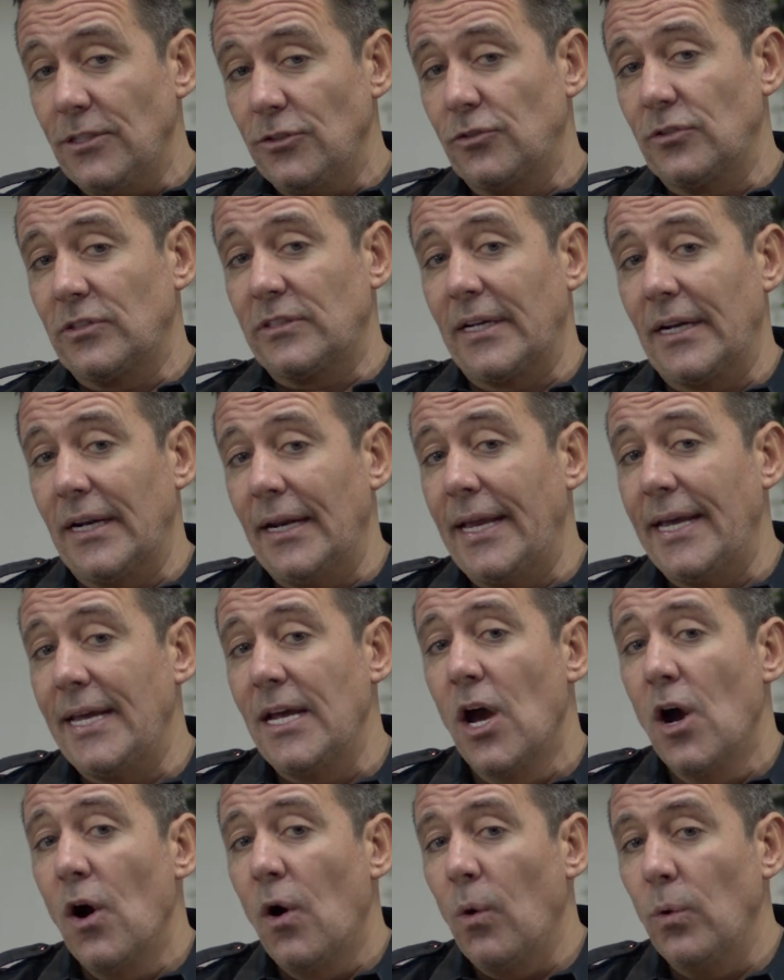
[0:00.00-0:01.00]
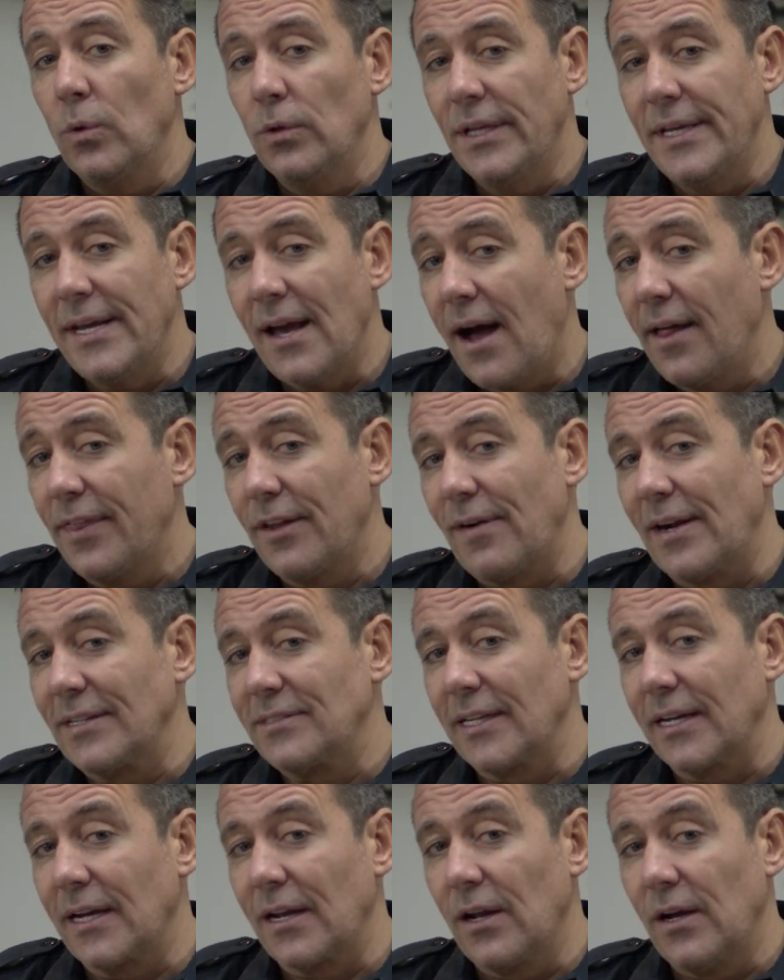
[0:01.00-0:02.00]
interestingly, all the other
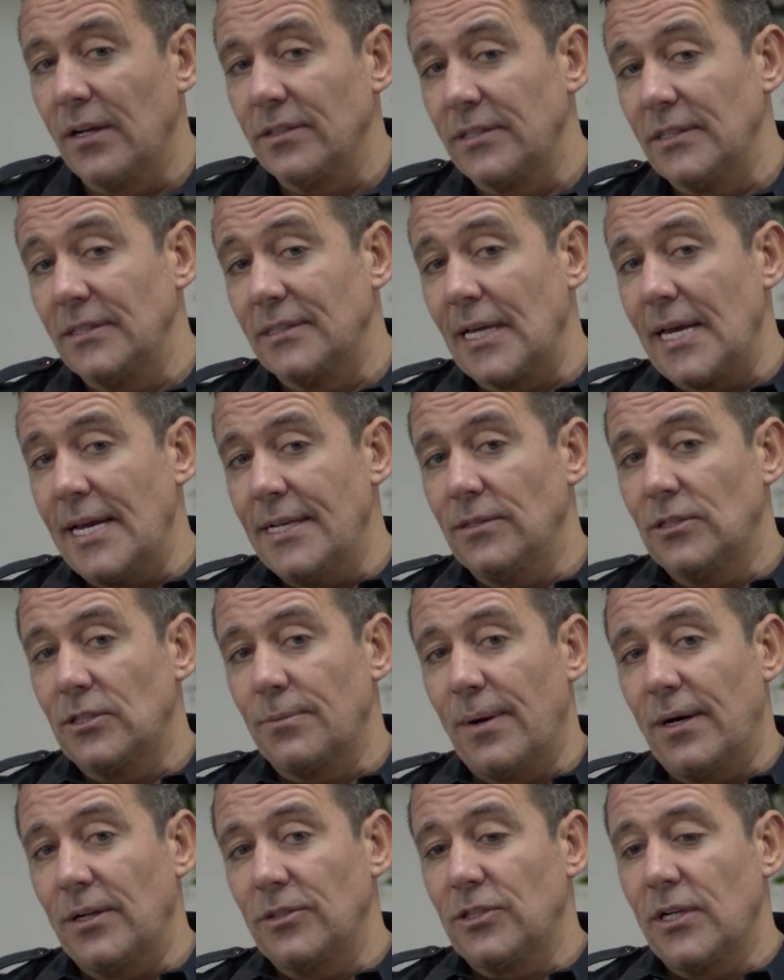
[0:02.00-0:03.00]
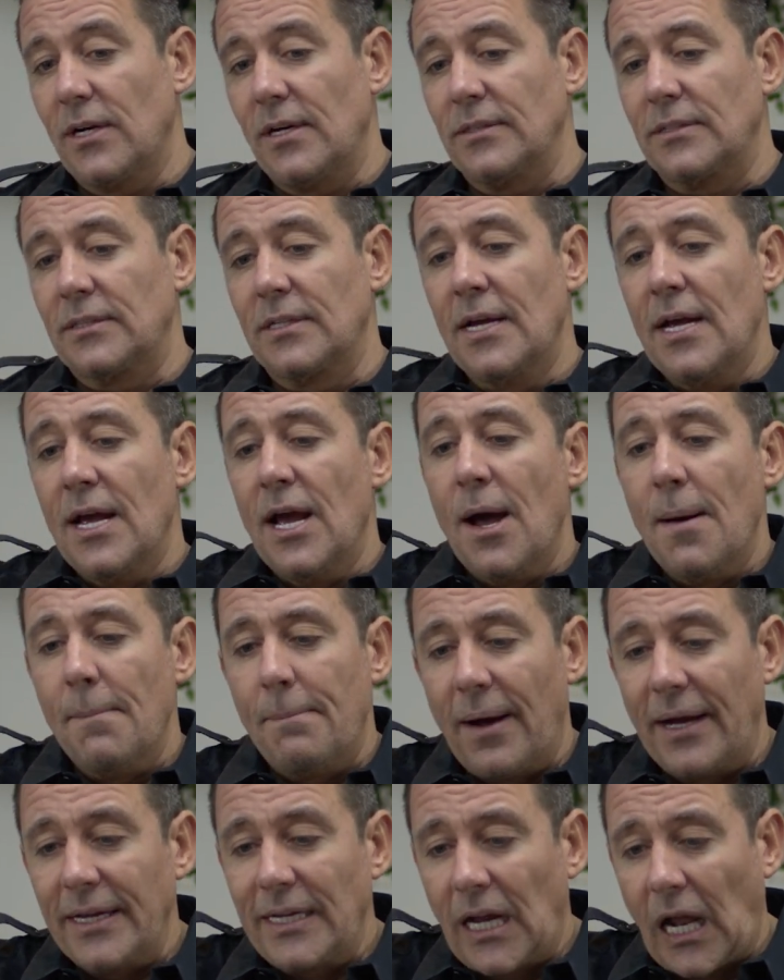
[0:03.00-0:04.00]
asset classes in smart charts
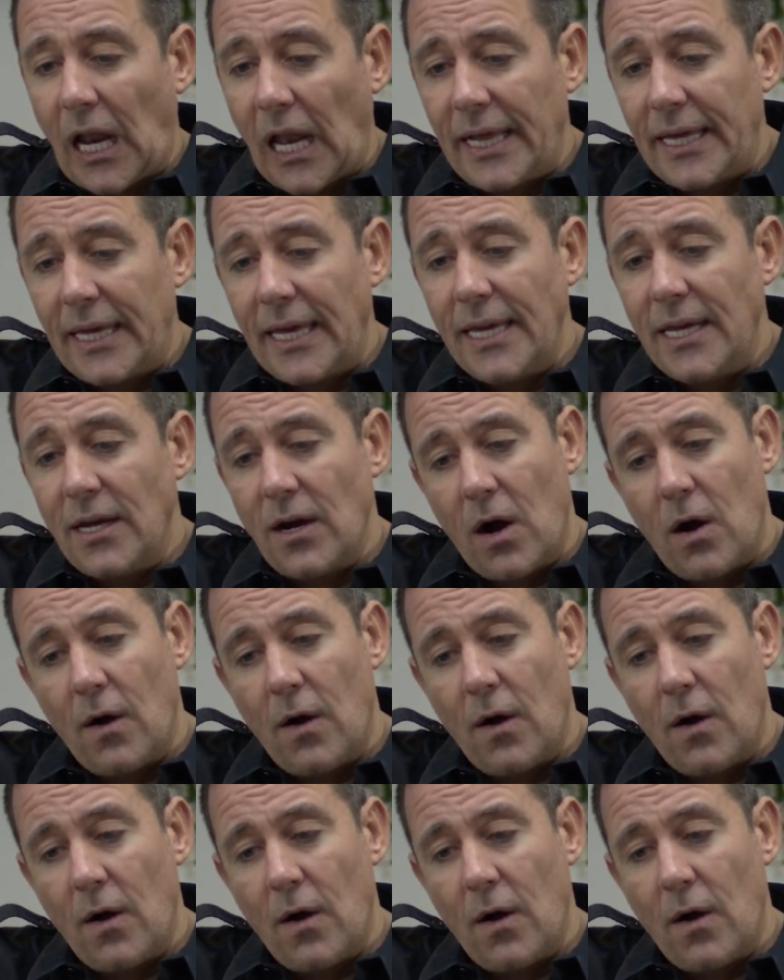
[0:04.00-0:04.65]
by clicking